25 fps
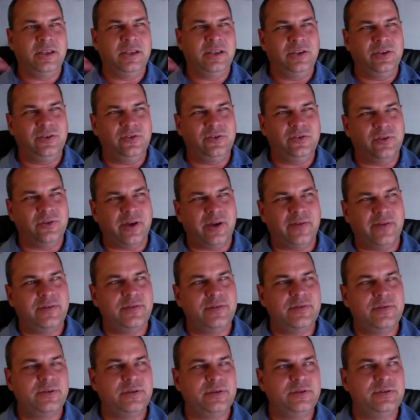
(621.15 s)
you're driving
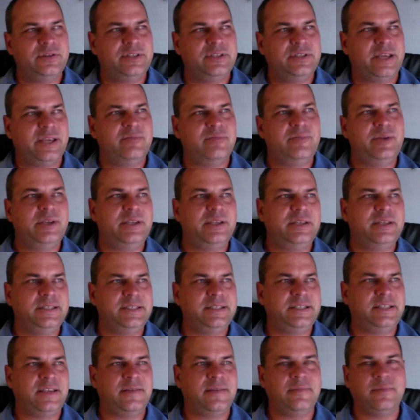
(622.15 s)
through Zambia in
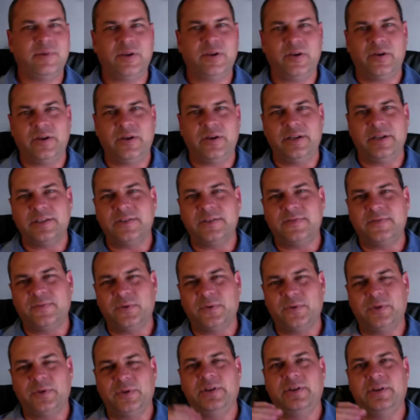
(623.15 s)
December and it's
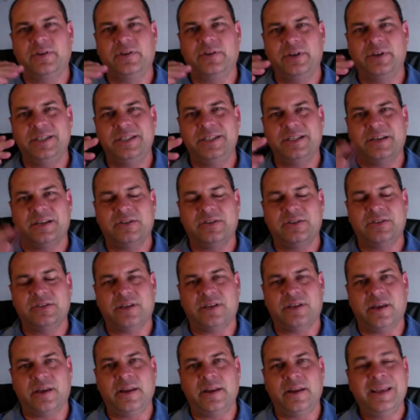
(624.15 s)
40 degrees
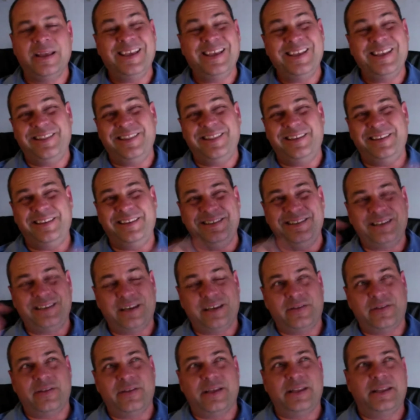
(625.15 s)
outside, the inside
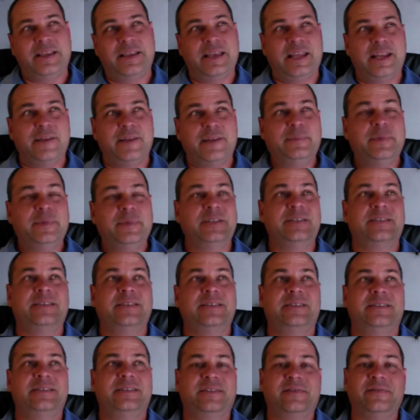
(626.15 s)
of that canopy
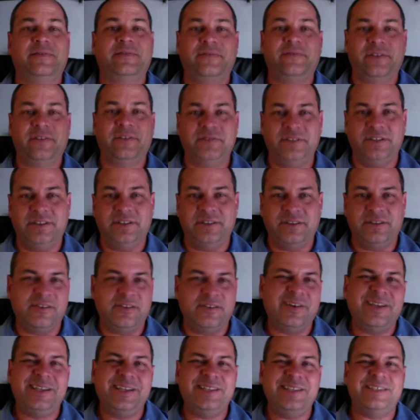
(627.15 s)
sits at 50
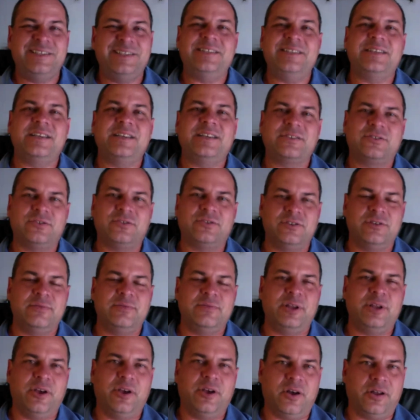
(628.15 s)
degrees, it's
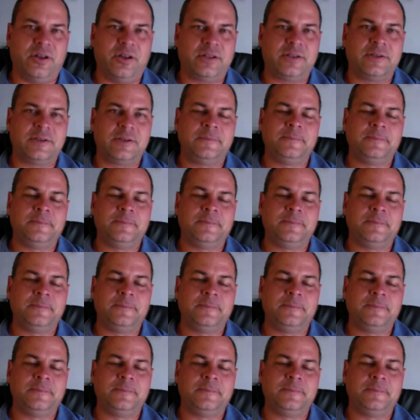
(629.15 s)
extremely hot.